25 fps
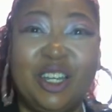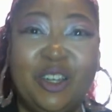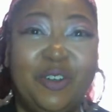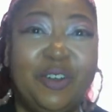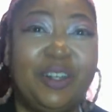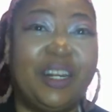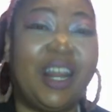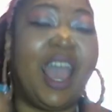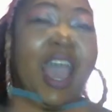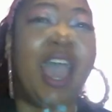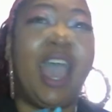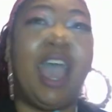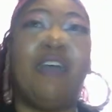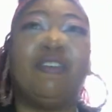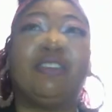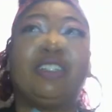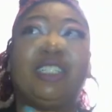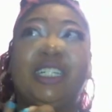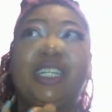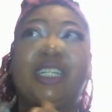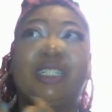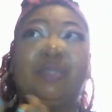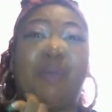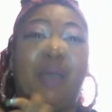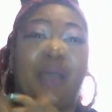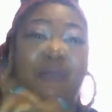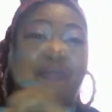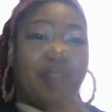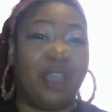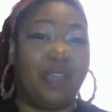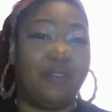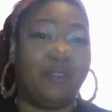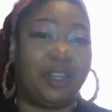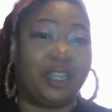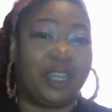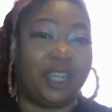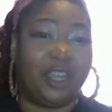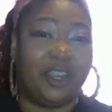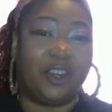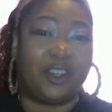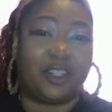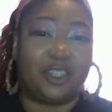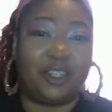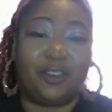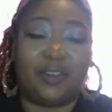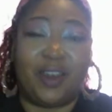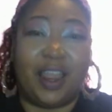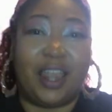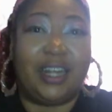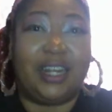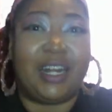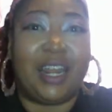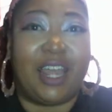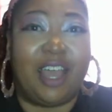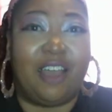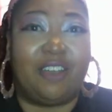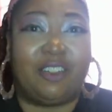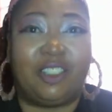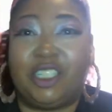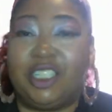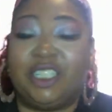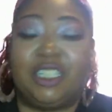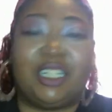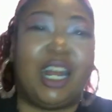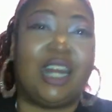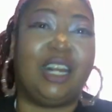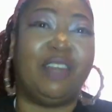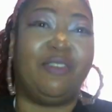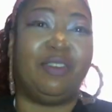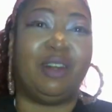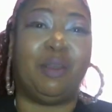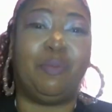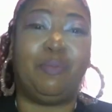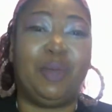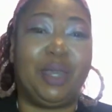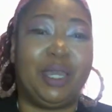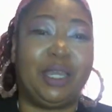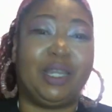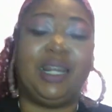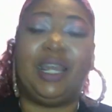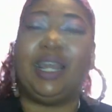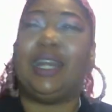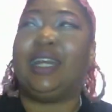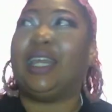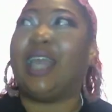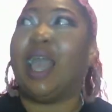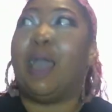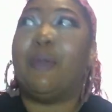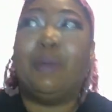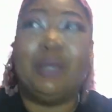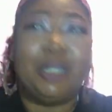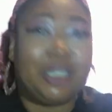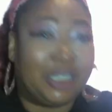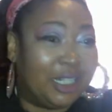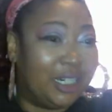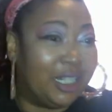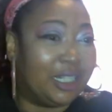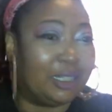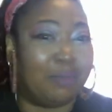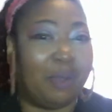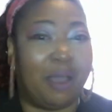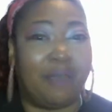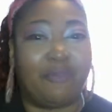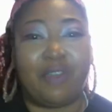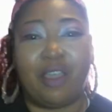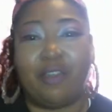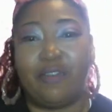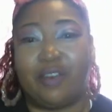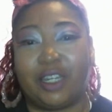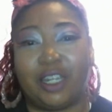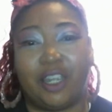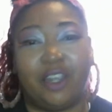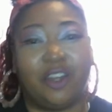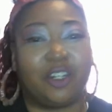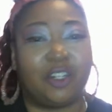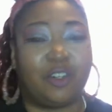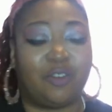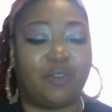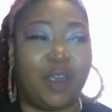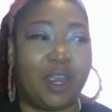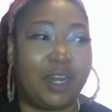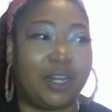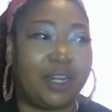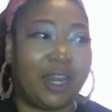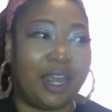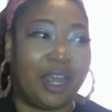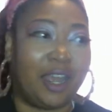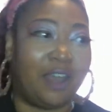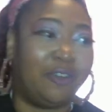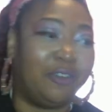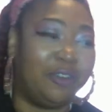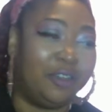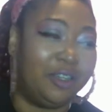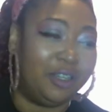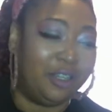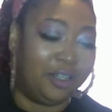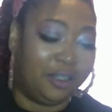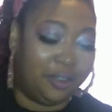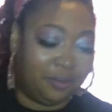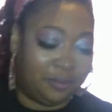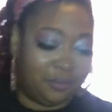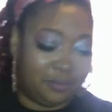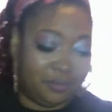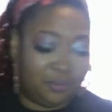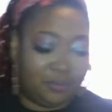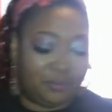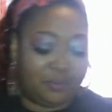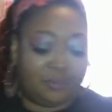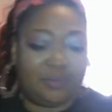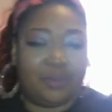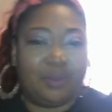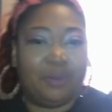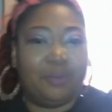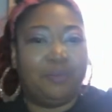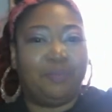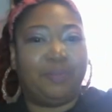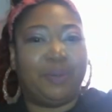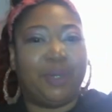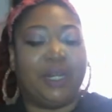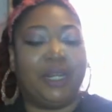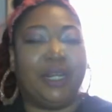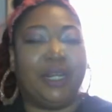and a half. She is my favorite character right now. She's not even a pink lady, but she is my favorite character right now. But